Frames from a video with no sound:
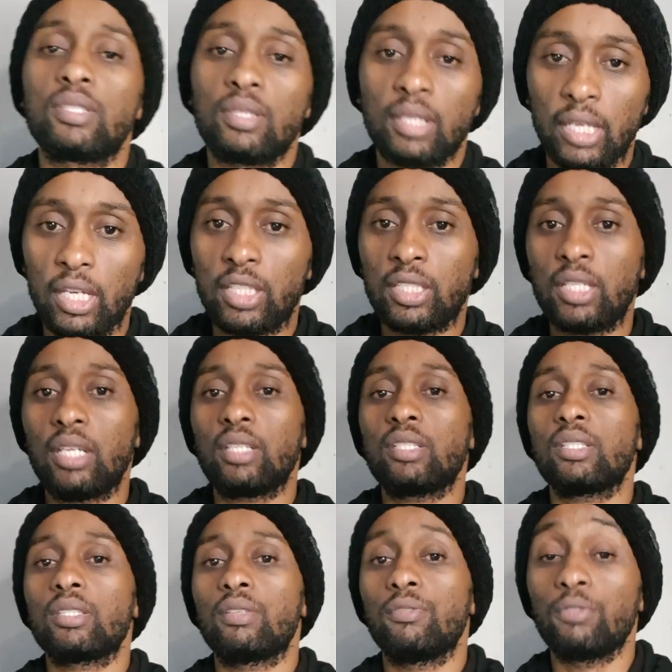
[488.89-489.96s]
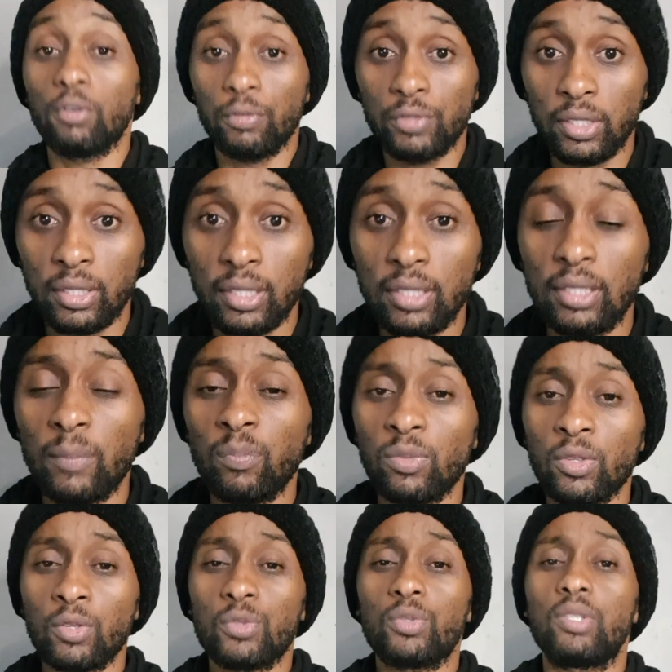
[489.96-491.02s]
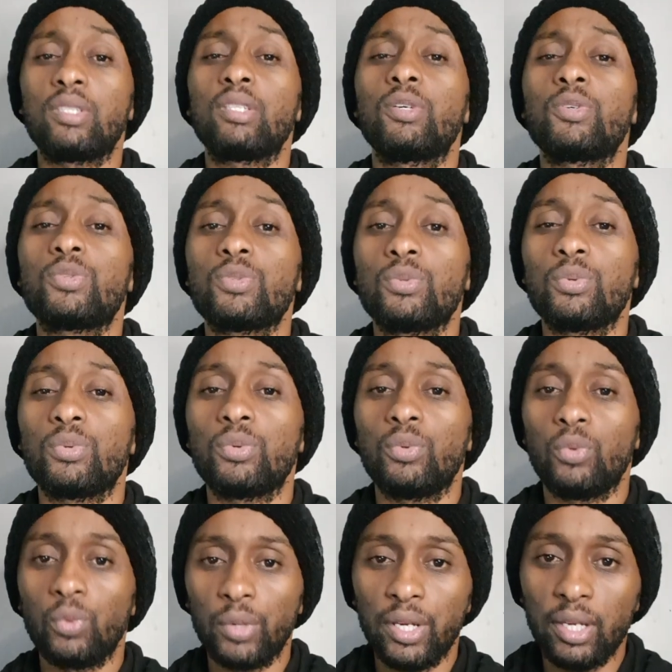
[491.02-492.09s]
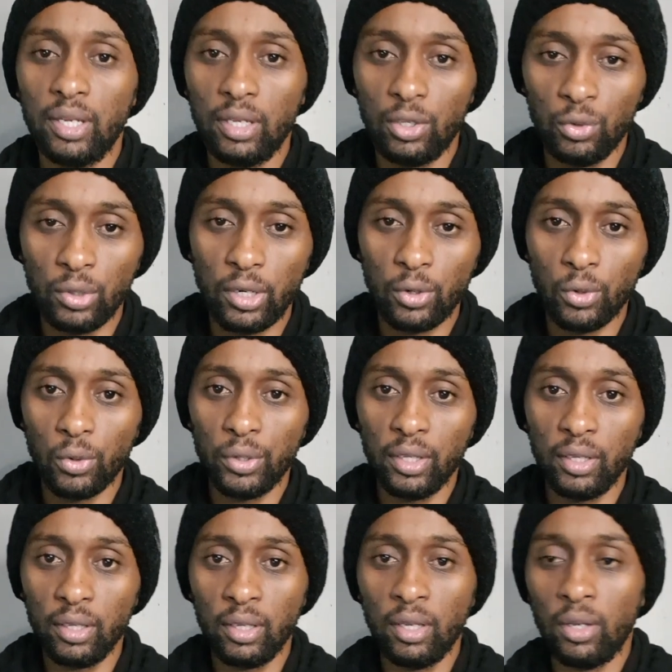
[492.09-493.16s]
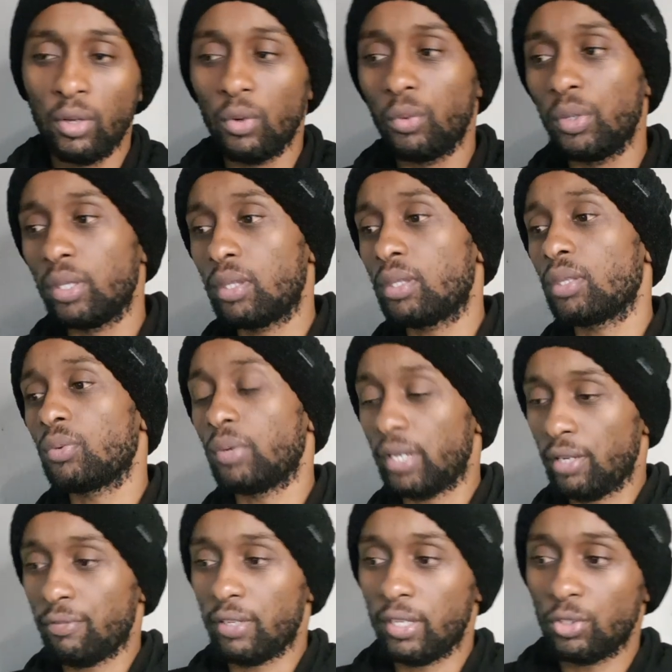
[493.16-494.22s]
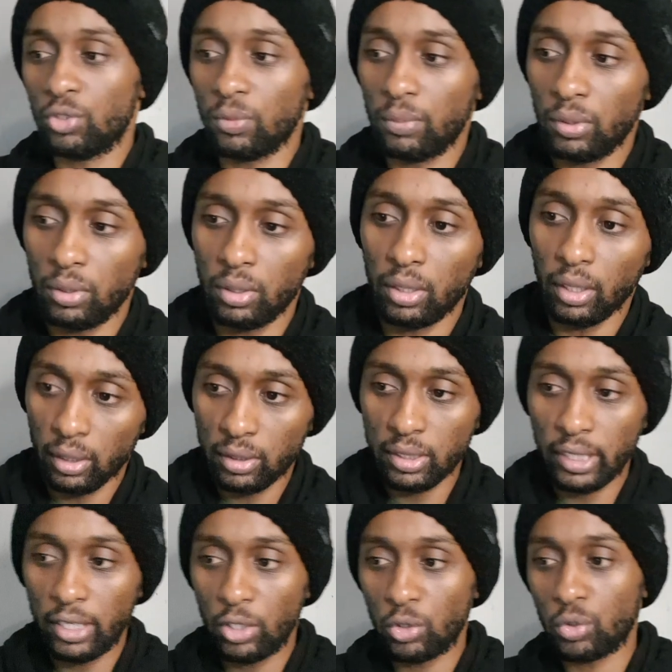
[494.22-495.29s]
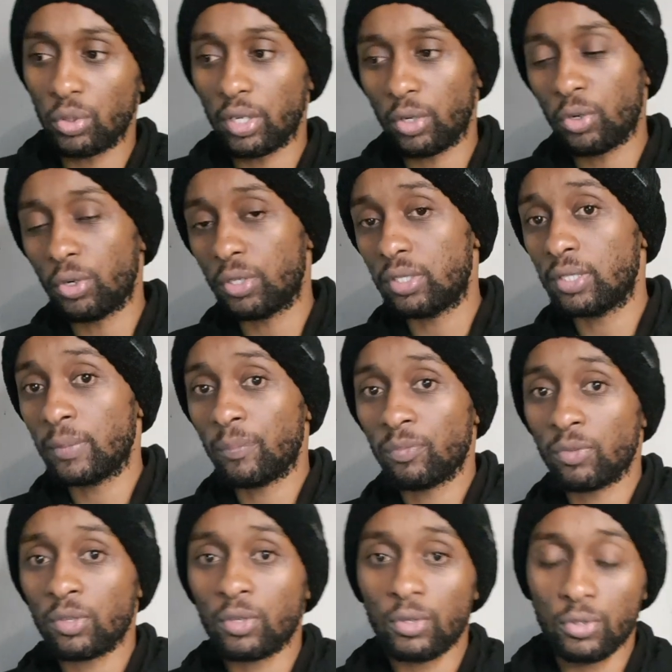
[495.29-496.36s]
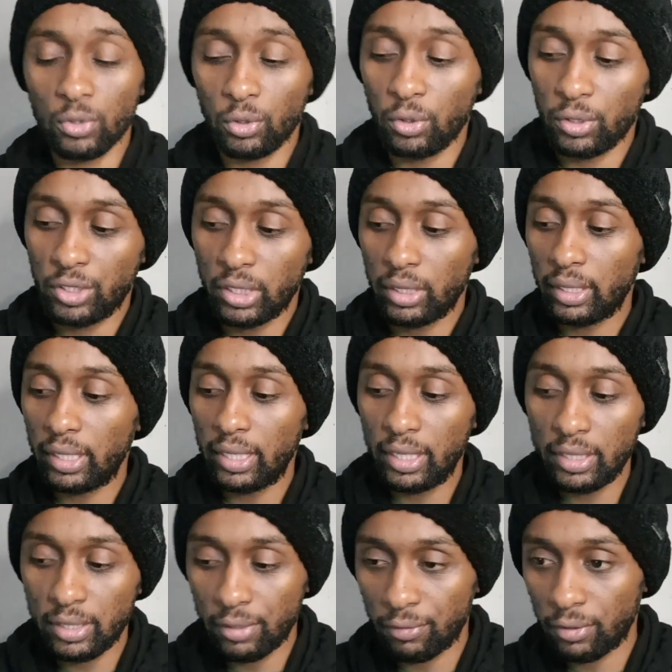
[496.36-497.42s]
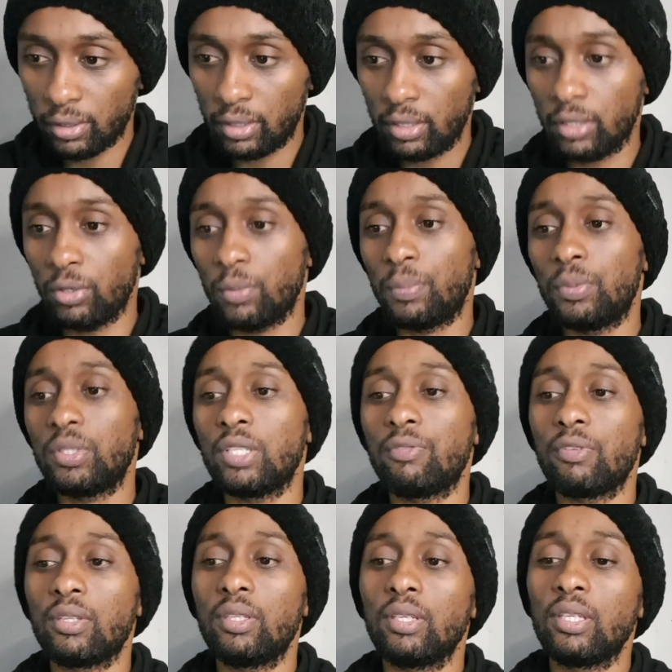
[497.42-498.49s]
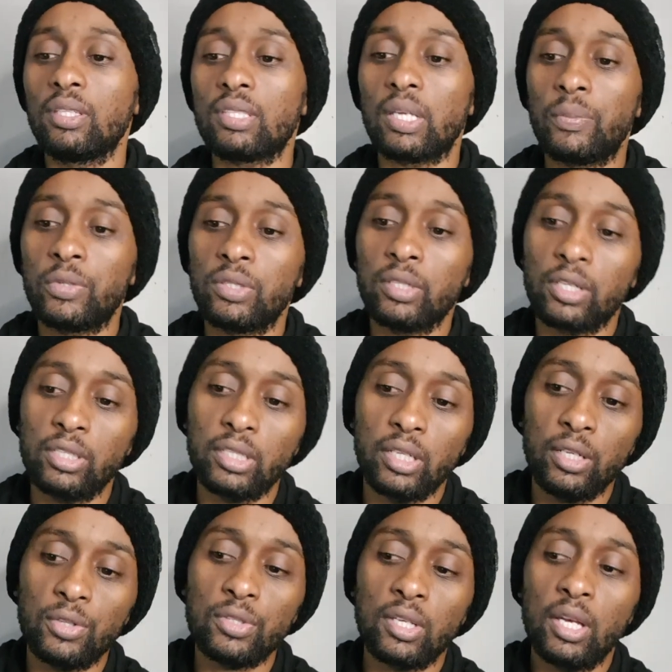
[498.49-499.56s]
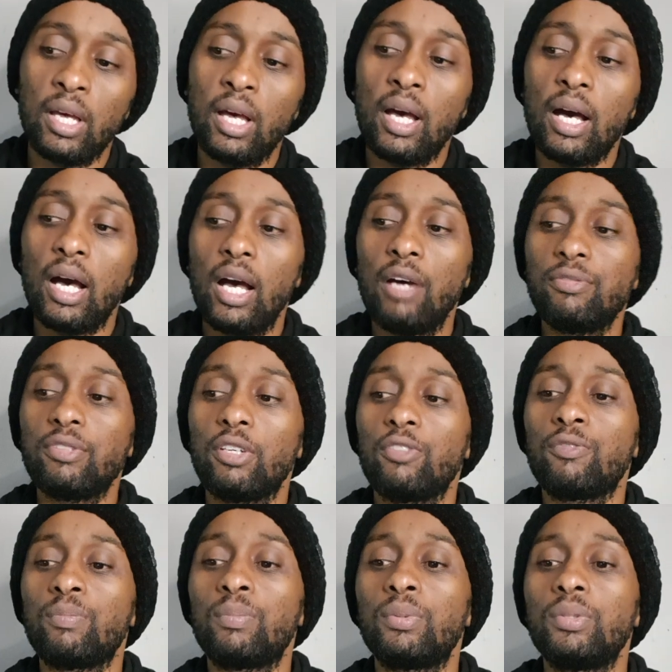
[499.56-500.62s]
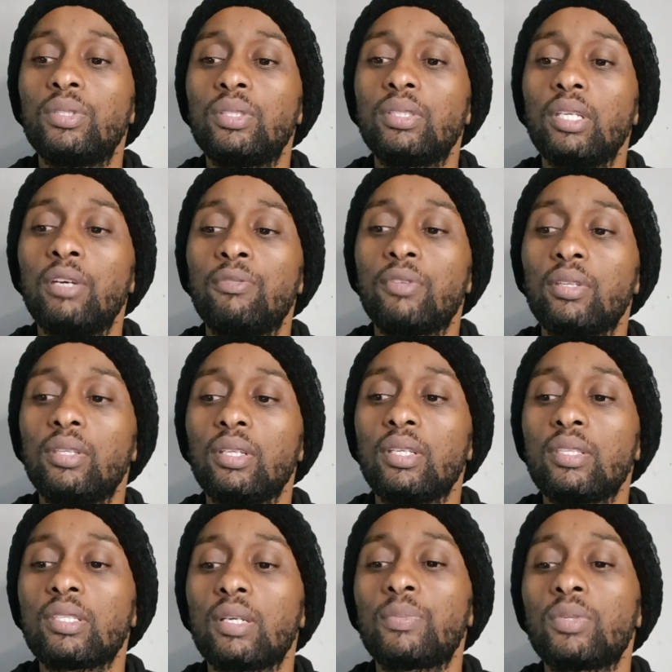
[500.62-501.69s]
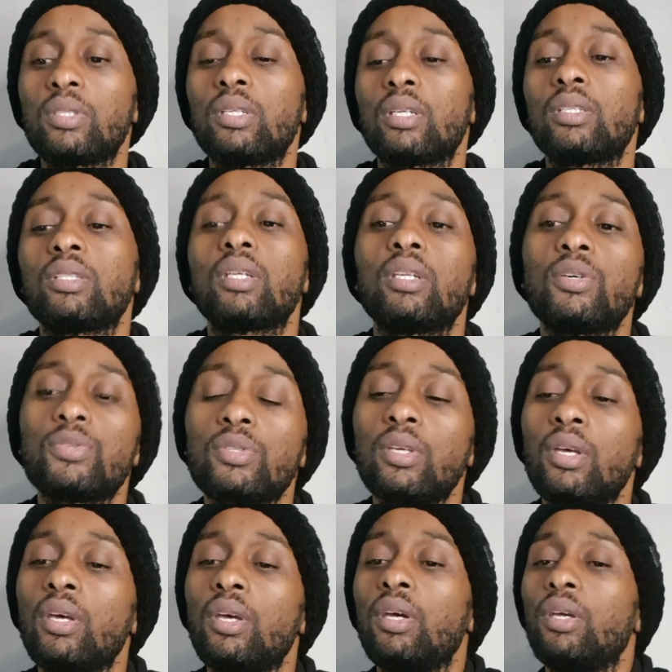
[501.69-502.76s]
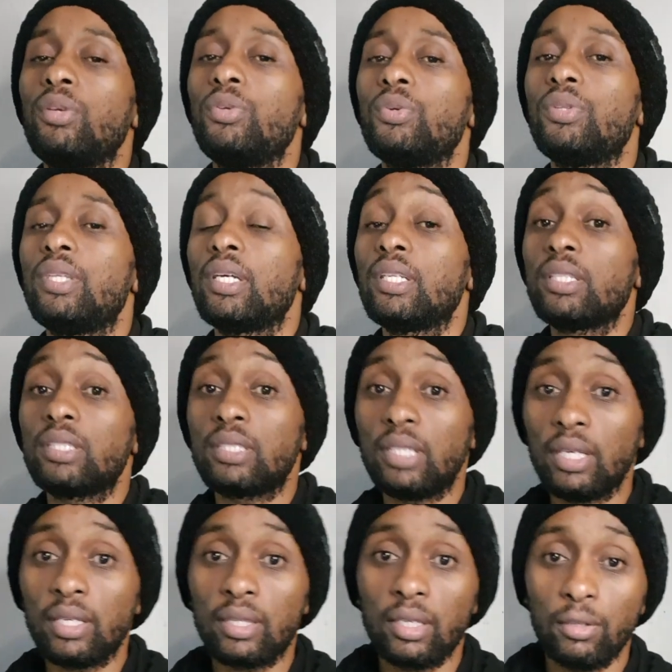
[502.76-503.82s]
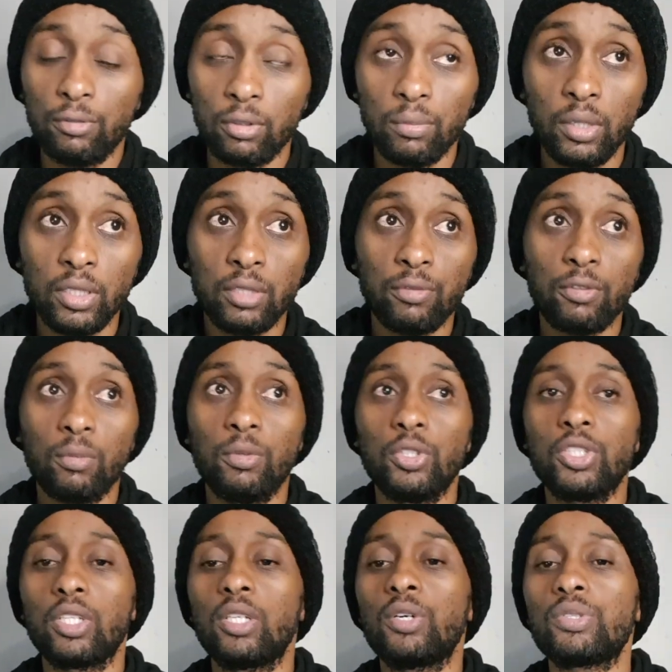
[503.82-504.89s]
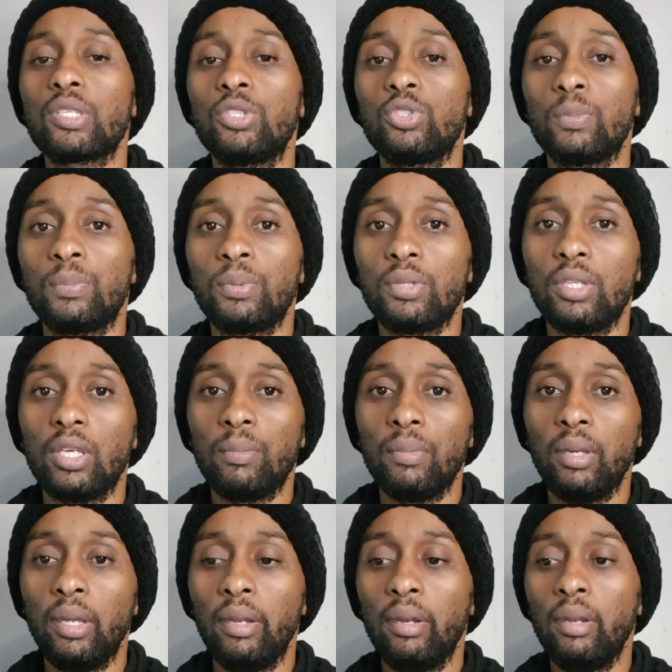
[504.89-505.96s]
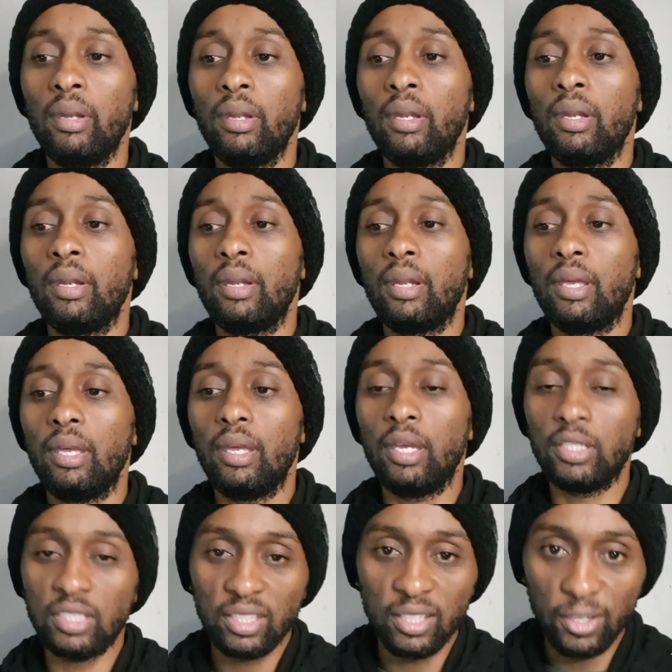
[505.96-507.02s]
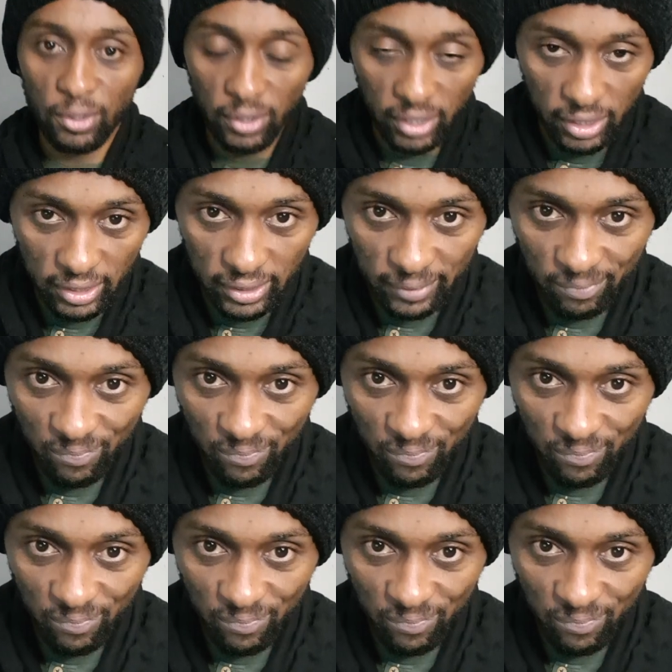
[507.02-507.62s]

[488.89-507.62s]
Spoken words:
Cash is involved in that. So it tells you where you are going with whatever that you'll be trying to record. So you generalize everything, you put everything in subsidiary journals. After you've put everything in subsidiary journals, you then take the information from your journals and you put them in a general ledger.